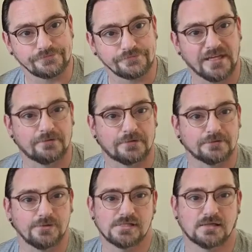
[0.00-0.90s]
Oh well,
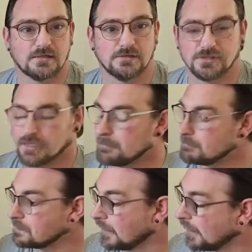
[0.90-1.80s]
new technology, eh?
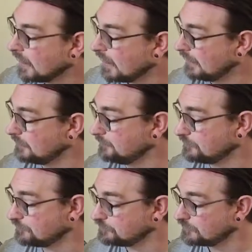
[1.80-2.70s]

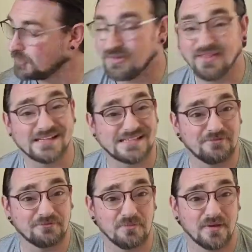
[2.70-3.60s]
Well, that's it
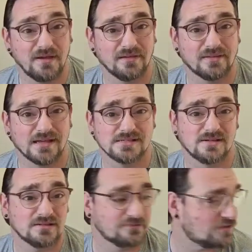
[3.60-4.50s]
from me. That's
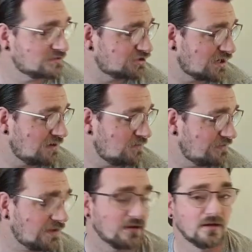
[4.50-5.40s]
all I've got to share
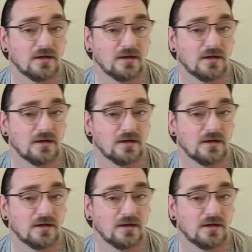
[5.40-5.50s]
with you.